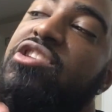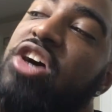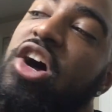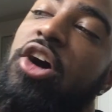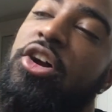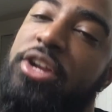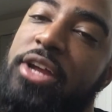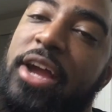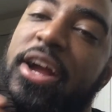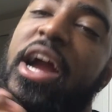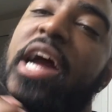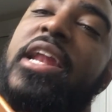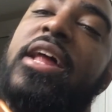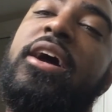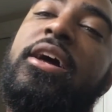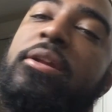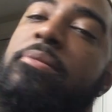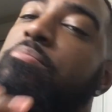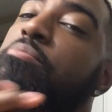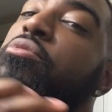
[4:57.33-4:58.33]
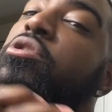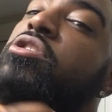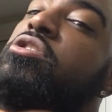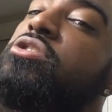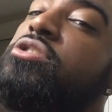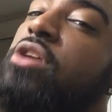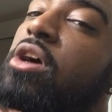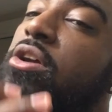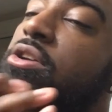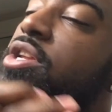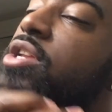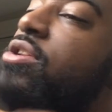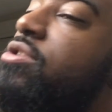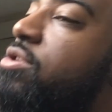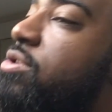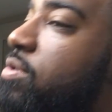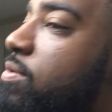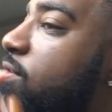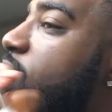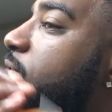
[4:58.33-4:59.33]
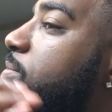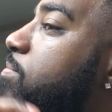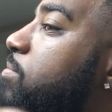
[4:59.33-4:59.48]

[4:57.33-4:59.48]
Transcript: I already kind of had a brush, so I don't need to do as